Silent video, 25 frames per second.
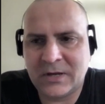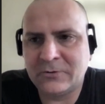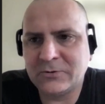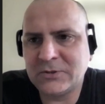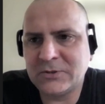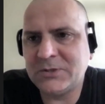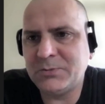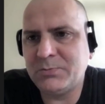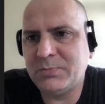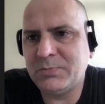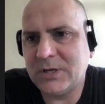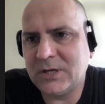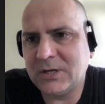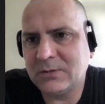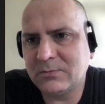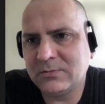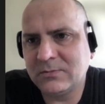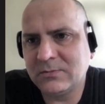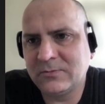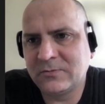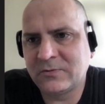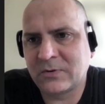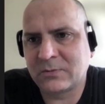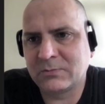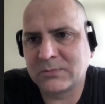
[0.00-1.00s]

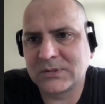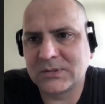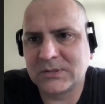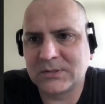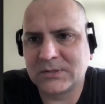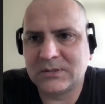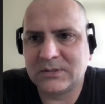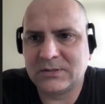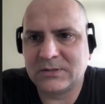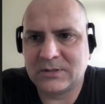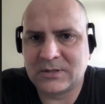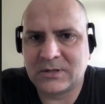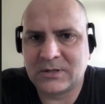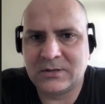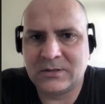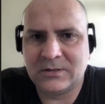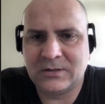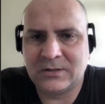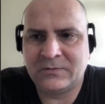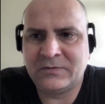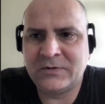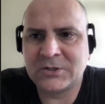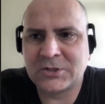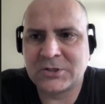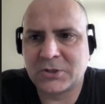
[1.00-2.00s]
LGBM from the
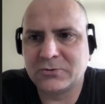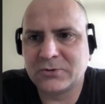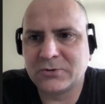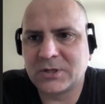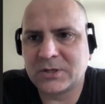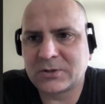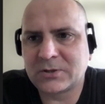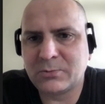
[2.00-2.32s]
official